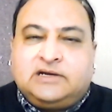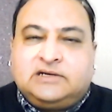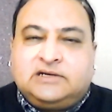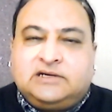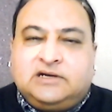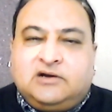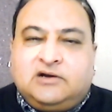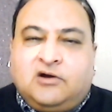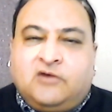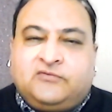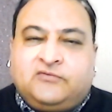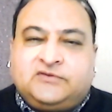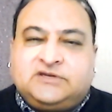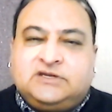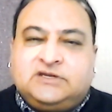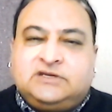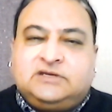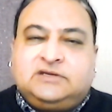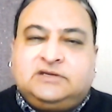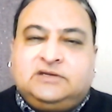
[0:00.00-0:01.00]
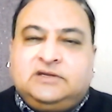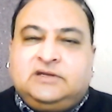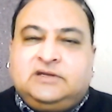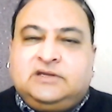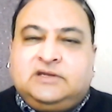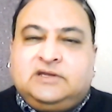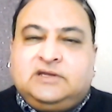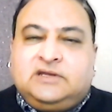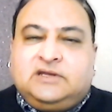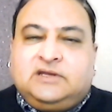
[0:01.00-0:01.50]
often
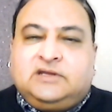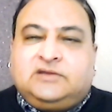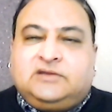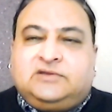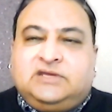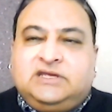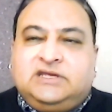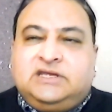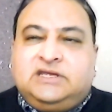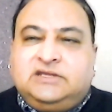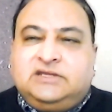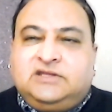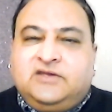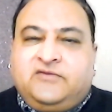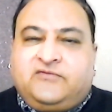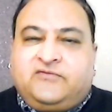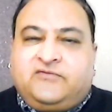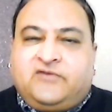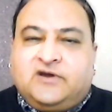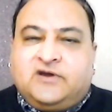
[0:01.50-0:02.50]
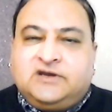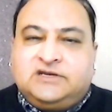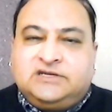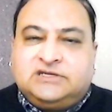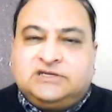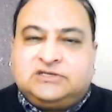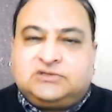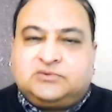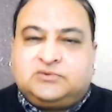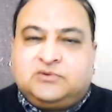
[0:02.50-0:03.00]
the
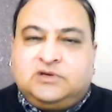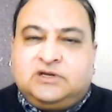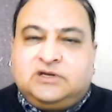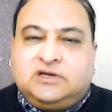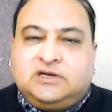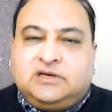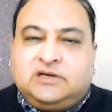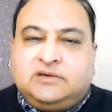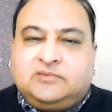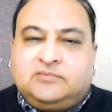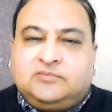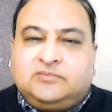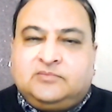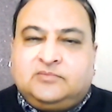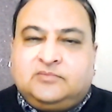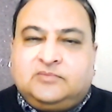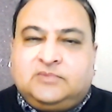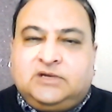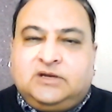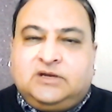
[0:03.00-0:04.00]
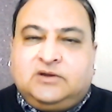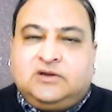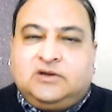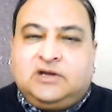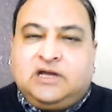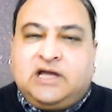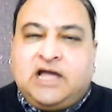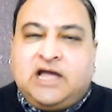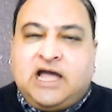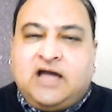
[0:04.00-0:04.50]
funders
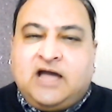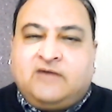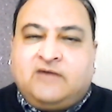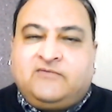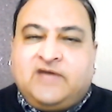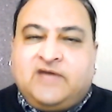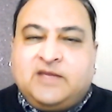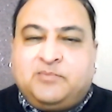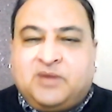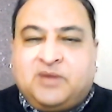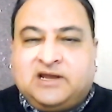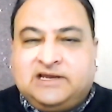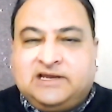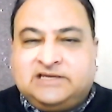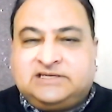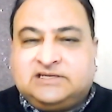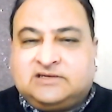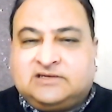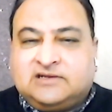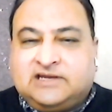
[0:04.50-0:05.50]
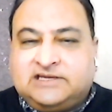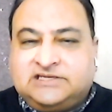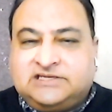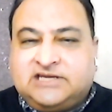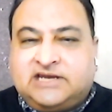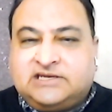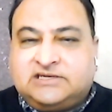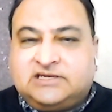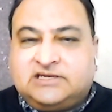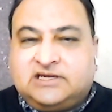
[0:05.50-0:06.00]
have a political
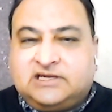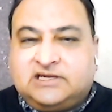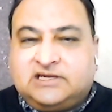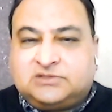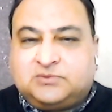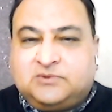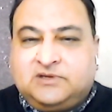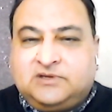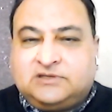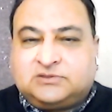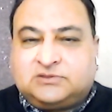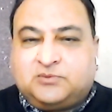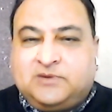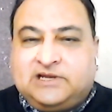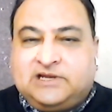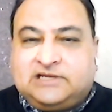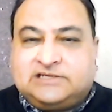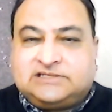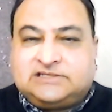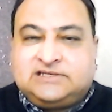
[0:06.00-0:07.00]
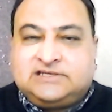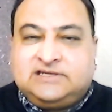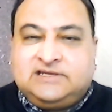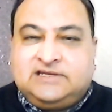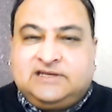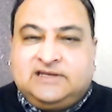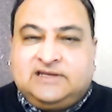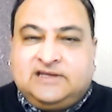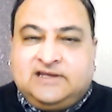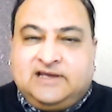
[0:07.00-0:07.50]
agenda as well as
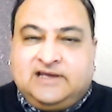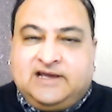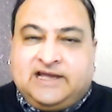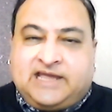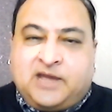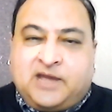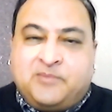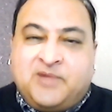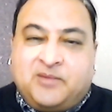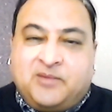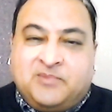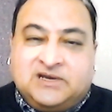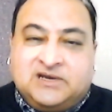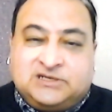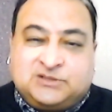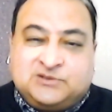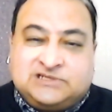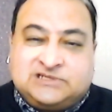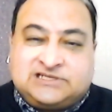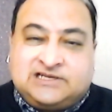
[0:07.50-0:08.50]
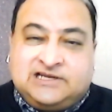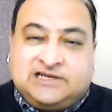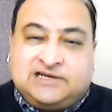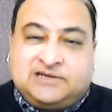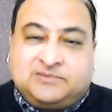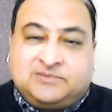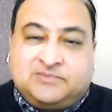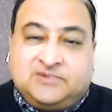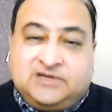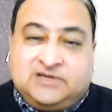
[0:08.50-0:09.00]
a commitment to
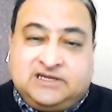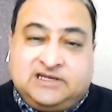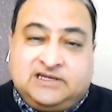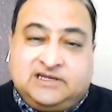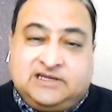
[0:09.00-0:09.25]
Islam,